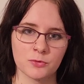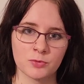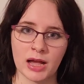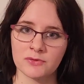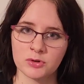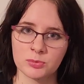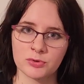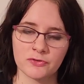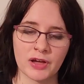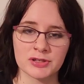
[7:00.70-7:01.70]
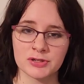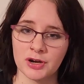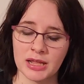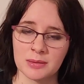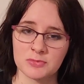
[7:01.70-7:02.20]
rival professor
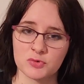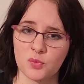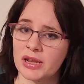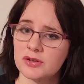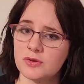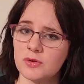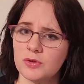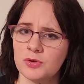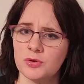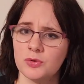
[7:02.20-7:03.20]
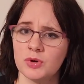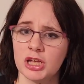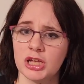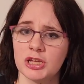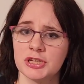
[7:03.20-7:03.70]
named Wendell, who
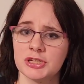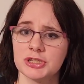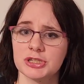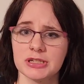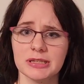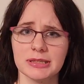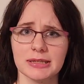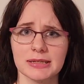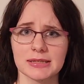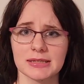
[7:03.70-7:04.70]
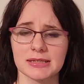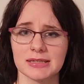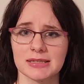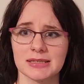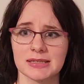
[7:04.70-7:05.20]
she thinks
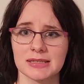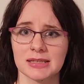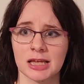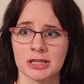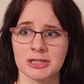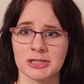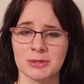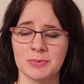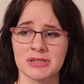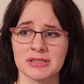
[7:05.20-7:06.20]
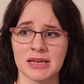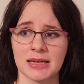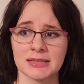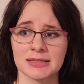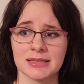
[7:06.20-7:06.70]
is super
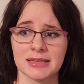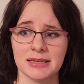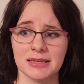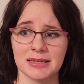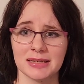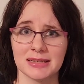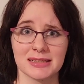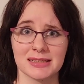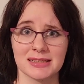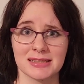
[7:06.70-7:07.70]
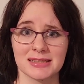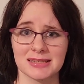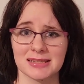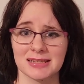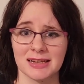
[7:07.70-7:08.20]
sus. He is
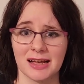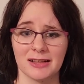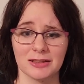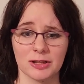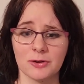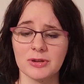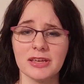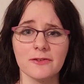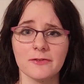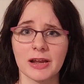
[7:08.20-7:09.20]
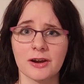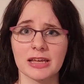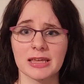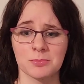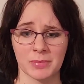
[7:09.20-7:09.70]
low-key a fairy.
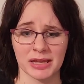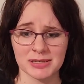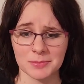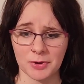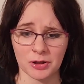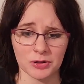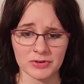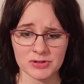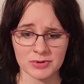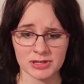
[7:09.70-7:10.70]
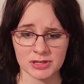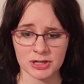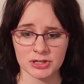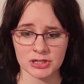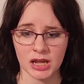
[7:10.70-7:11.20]
He makes up all of his
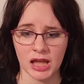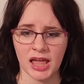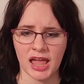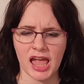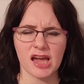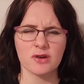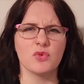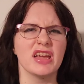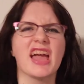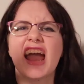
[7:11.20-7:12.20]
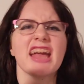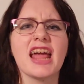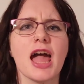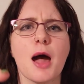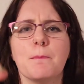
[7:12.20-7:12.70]
research, and we hate
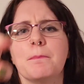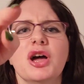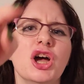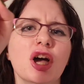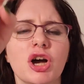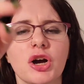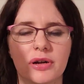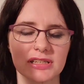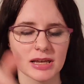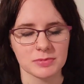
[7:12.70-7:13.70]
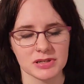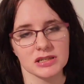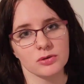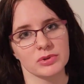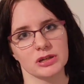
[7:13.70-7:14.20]
him, boo, except
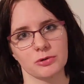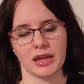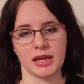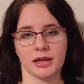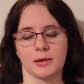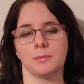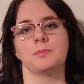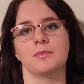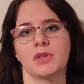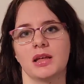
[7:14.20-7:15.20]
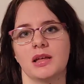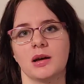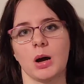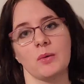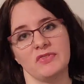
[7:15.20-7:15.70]
until we don't hate him,
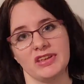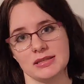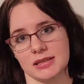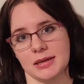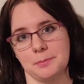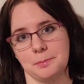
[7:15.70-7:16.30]
obviously.